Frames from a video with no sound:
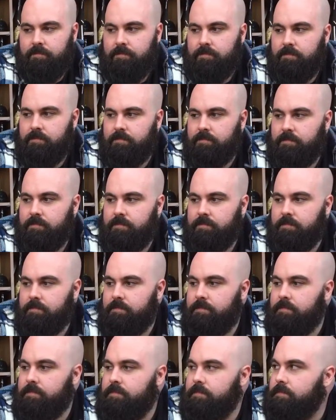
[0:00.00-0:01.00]

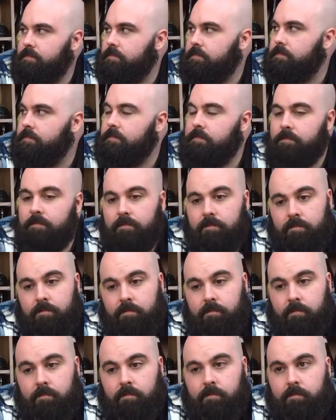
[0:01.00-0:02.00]

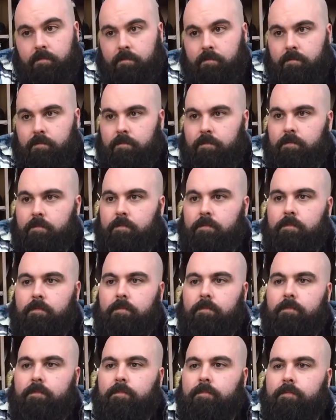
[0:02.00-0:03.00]

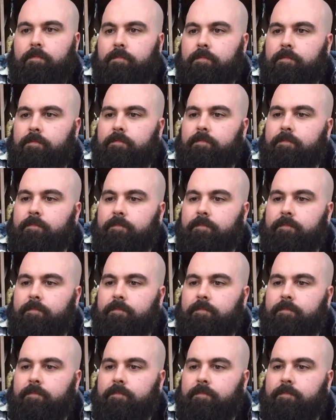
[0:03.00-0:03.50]
The person shown says nothing.